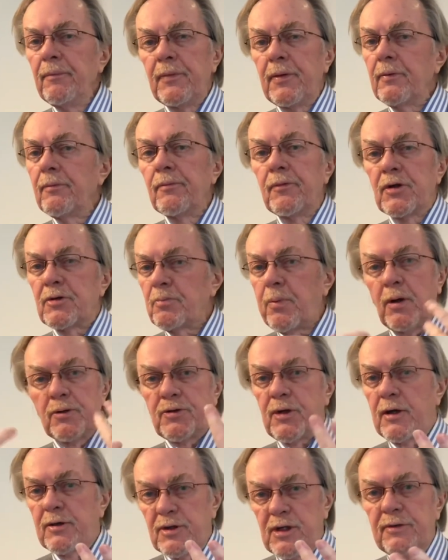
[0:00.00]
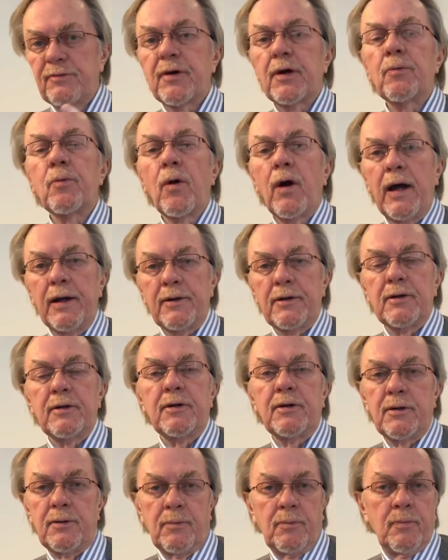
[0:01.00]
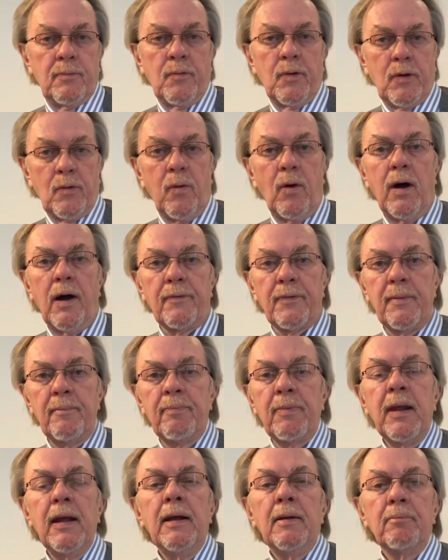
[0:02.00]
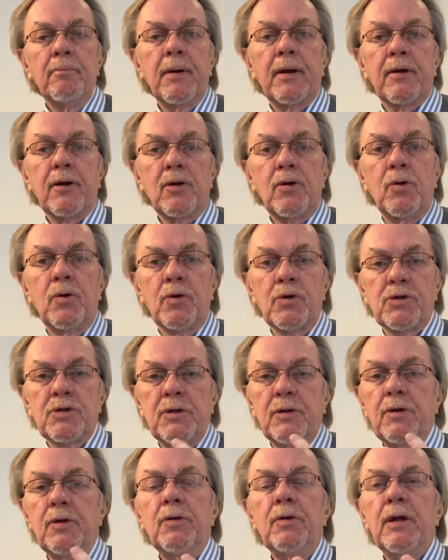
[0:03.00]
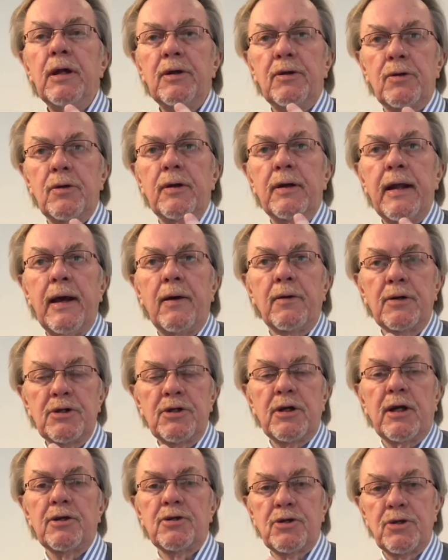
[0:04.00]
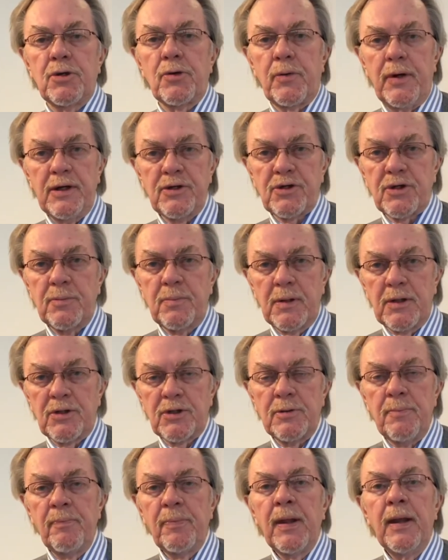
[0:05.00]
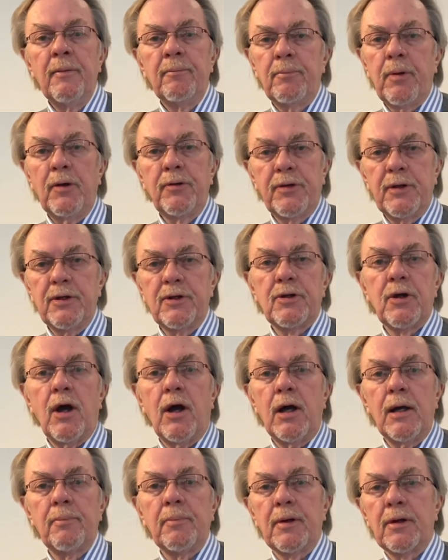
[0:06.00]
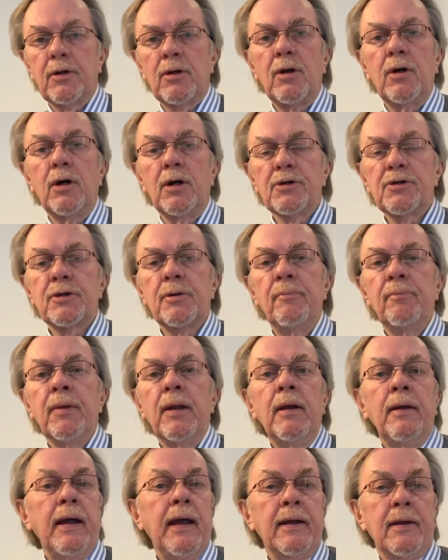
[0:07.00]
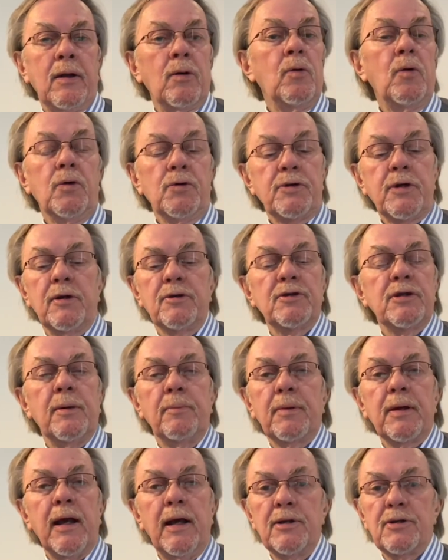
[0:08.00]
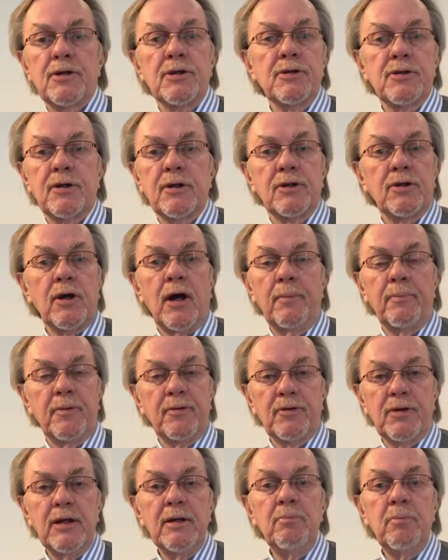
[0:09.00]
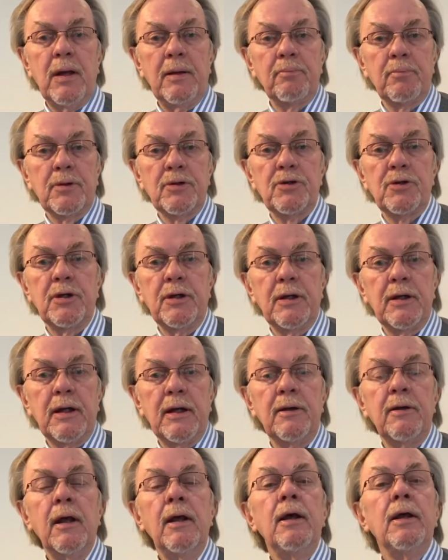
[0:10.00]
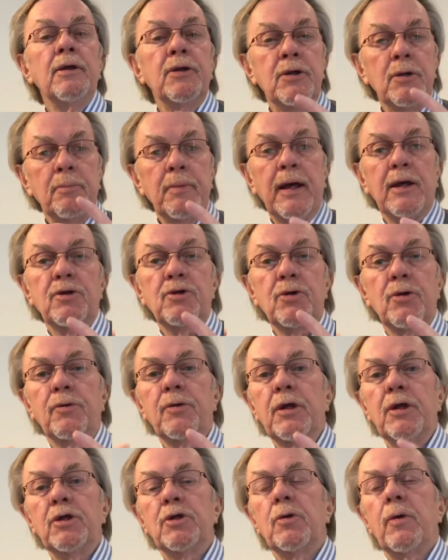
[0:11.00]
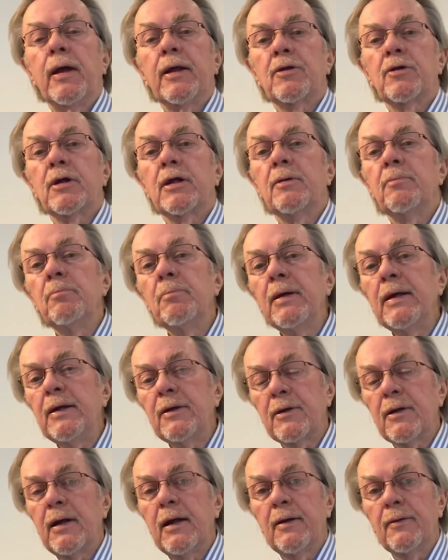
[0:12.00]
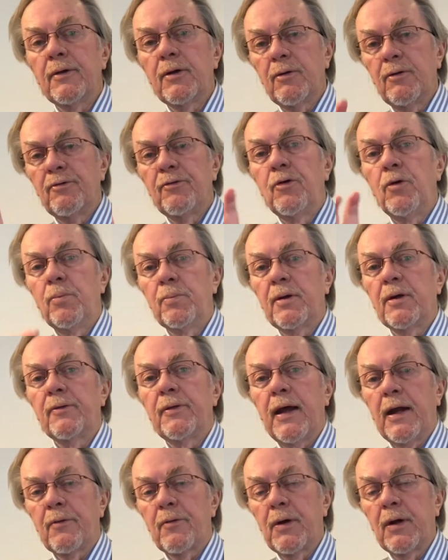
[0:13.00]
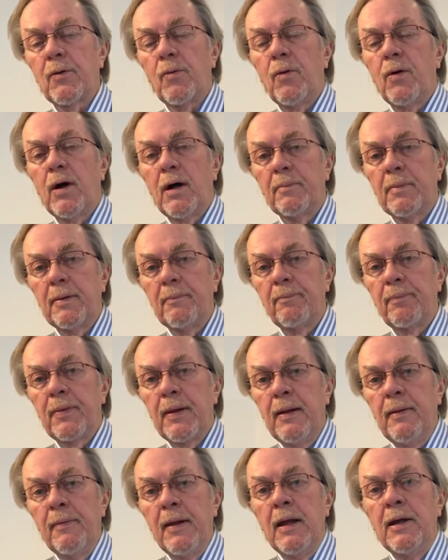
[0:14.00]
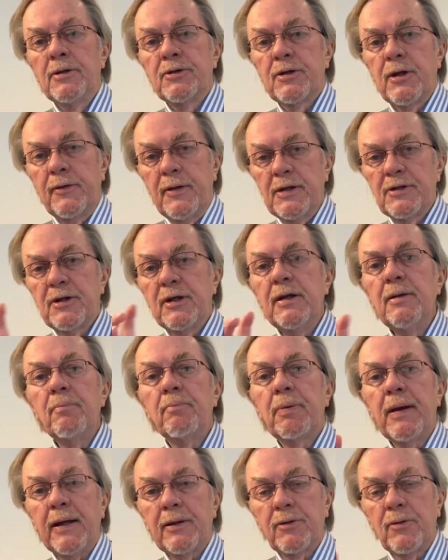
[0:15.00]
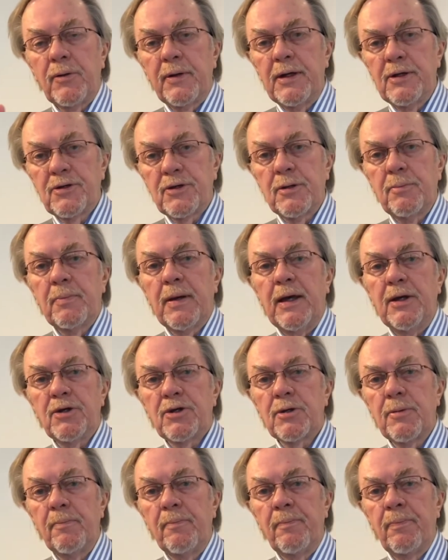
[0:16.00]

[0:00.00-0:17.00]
The sponsor has every right to require them, but of course you need to now adjust your estimates both in time and cost, and also in some cases the type of team members you need to make sure that you actually meet and conform to that requirement. So there's an impact on estimation.